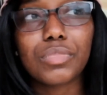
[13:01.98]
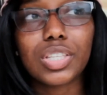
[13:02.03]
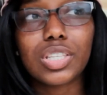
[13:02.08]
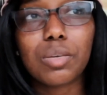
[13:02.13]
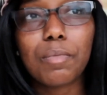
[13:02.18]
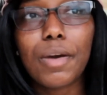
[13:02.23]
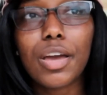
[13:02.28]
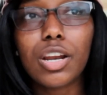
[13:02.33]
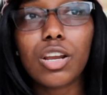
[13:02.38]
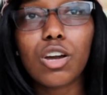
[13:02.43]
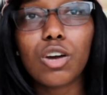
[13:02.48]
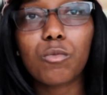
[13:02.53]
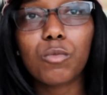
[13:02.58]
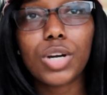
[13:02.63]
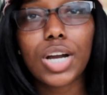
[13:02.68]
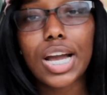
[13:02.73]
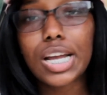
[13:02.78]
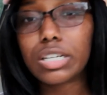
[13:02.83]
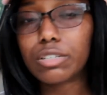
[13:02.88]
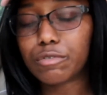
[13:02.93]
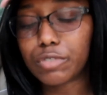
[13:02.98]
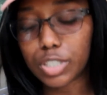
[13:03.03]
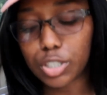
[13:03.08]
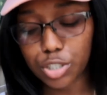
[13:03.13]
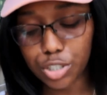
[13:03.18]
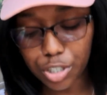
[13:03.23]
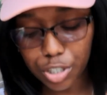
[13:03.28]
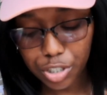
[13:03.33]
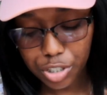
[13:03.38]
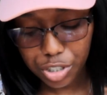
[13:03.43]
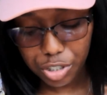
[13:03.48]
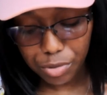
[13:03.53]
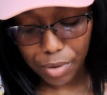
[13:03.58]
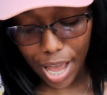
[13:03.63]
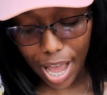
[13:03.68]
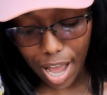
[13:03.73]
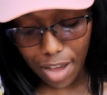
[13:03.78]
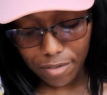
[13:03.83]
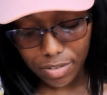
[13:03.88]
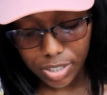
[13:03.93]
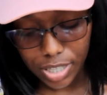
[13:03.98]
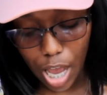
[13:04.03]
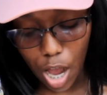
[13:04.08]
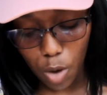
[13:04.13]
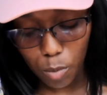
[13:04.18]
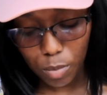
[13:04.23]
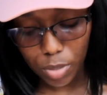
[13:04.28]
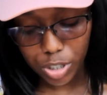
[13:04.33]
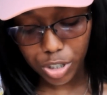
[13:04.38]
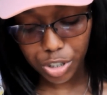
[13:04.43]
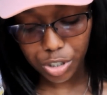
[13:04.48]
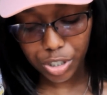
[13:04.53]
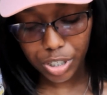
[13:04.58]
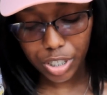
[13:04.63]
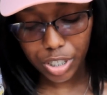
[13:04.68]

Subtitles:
Depending on what kind of insurance you have is how much you're